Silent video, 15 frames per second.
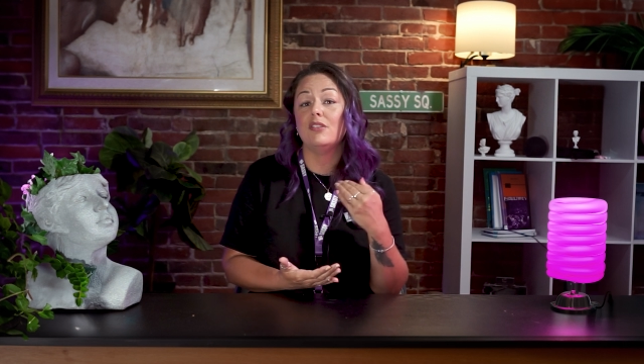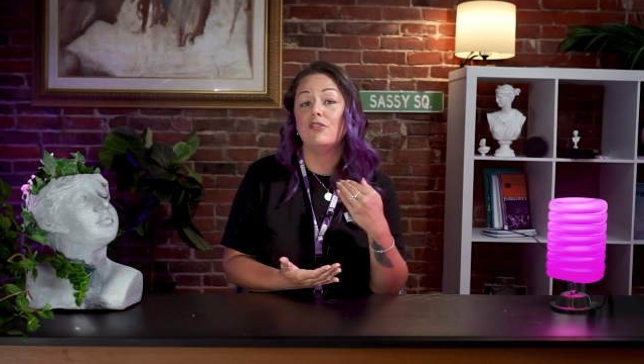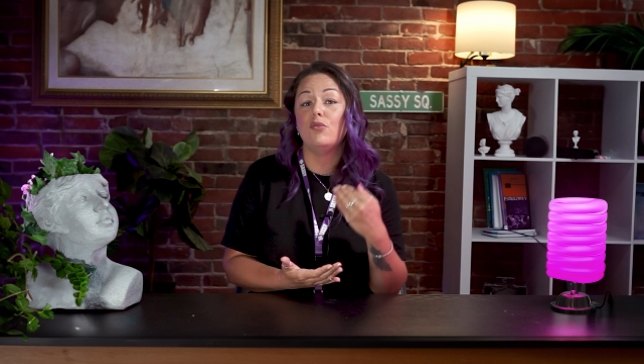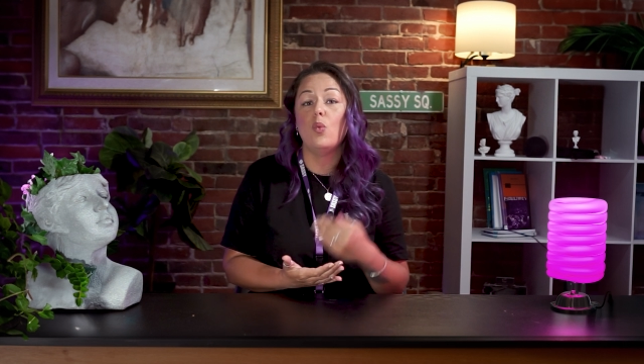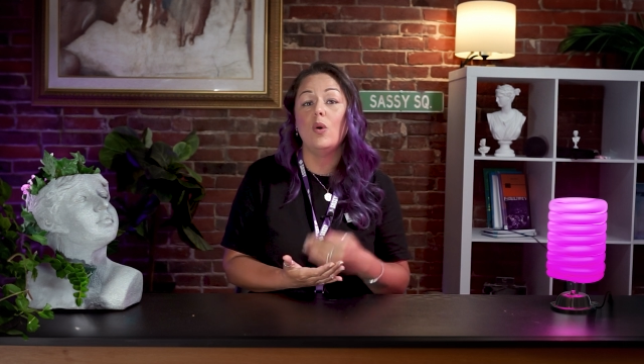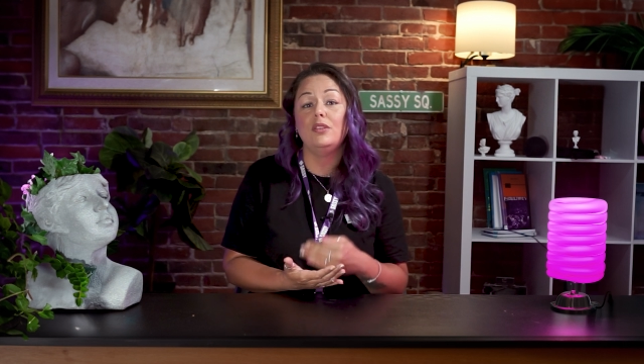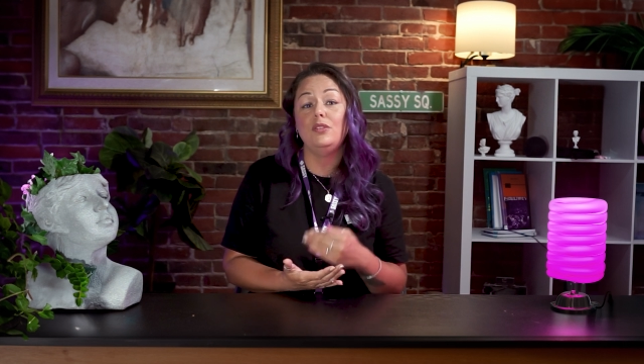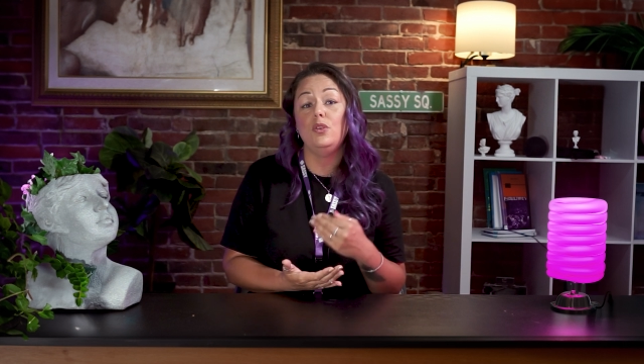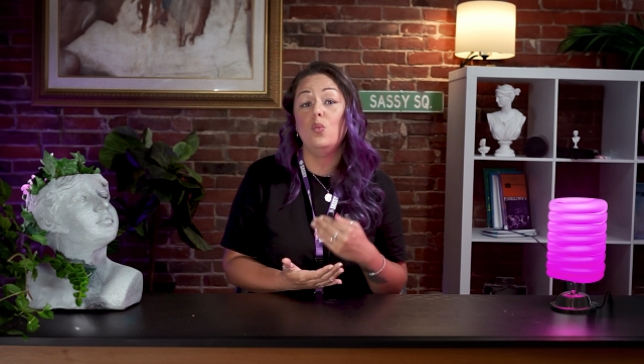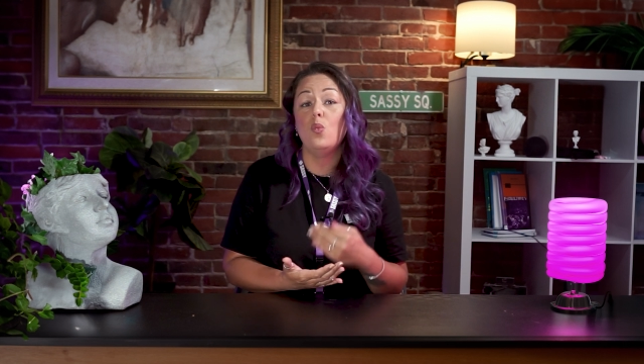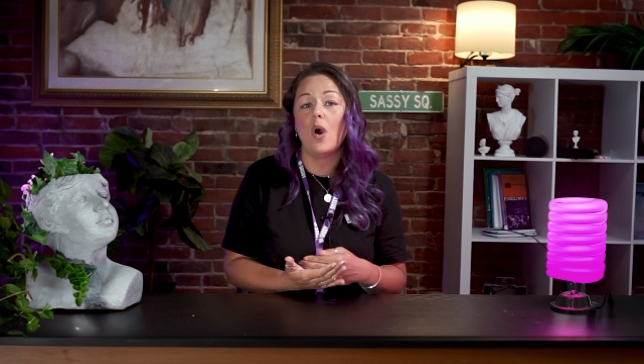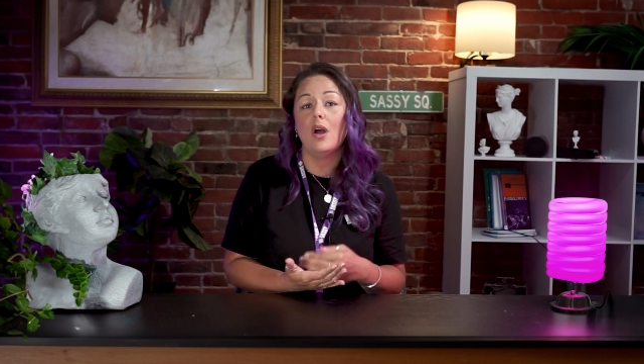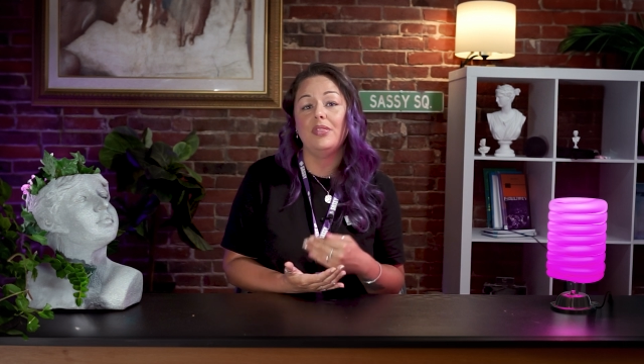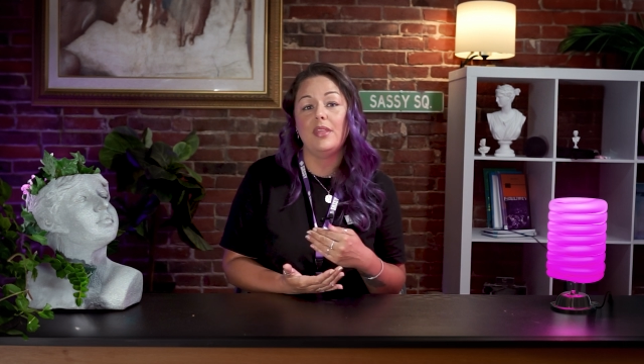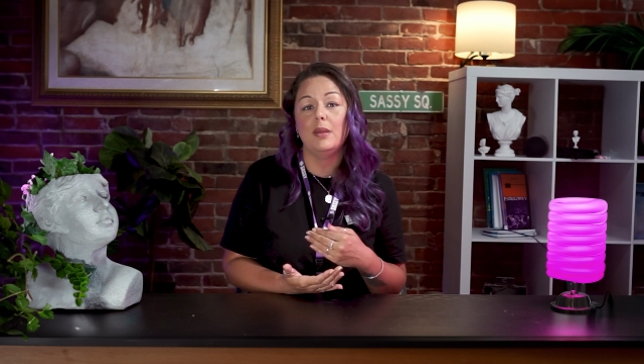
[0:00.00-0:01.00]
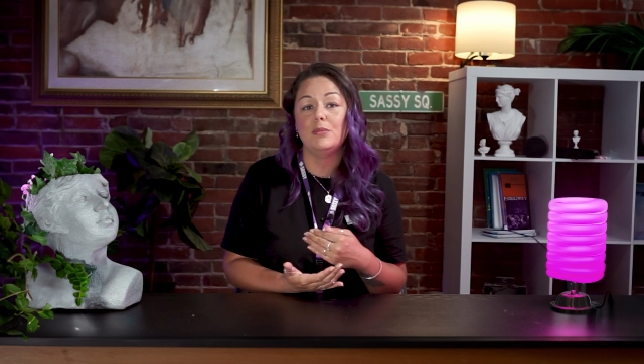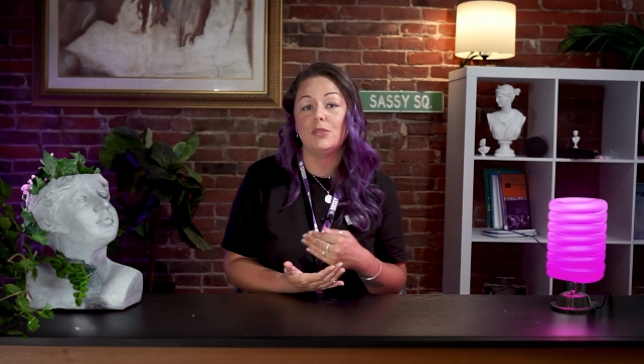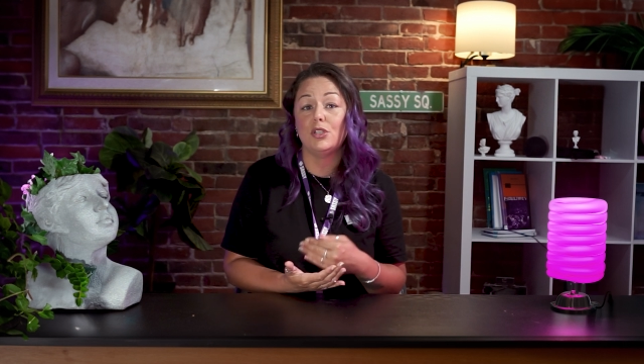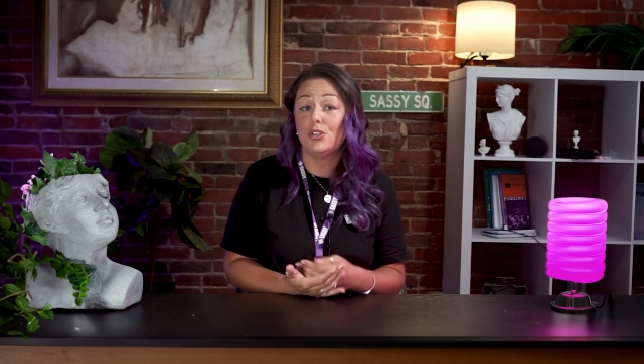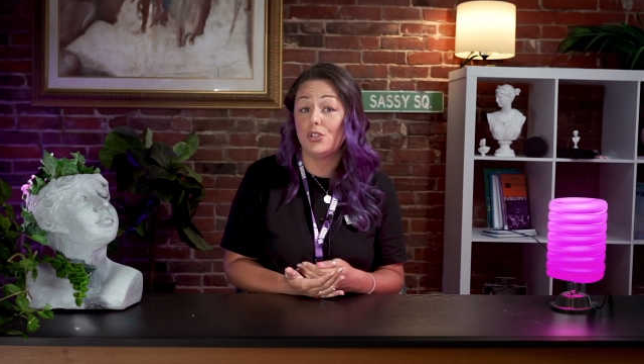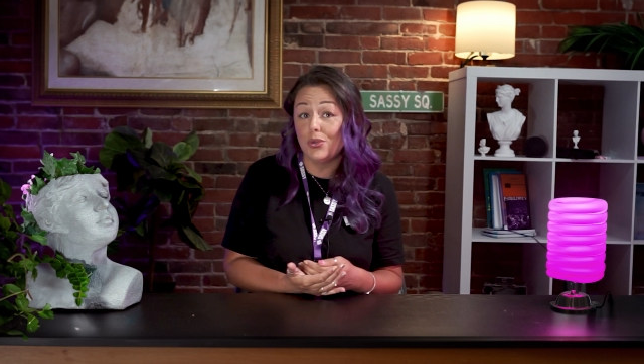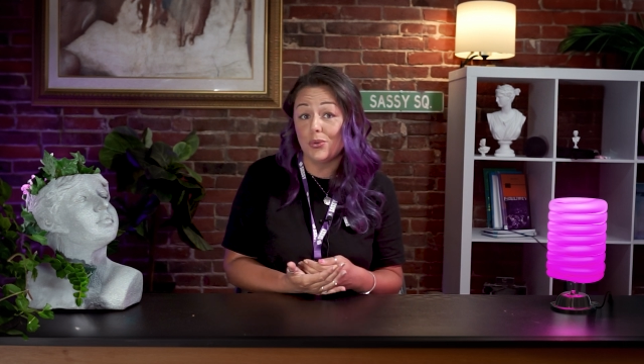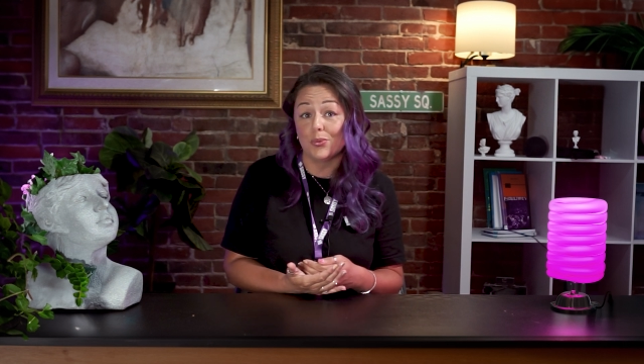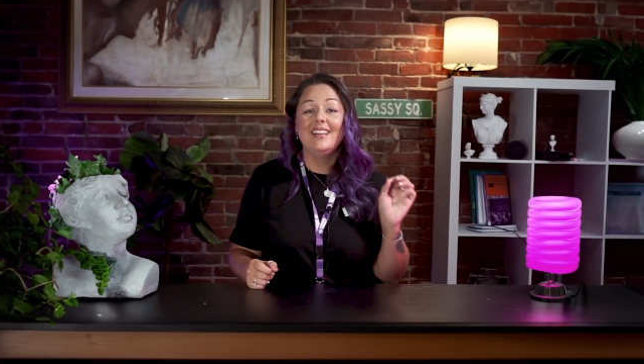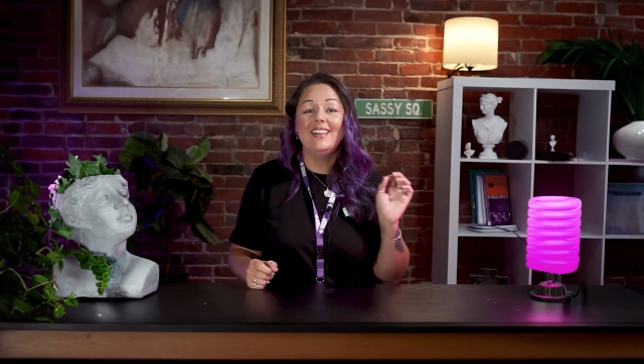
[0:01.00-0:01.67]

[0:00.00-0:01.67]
of what you want them to do.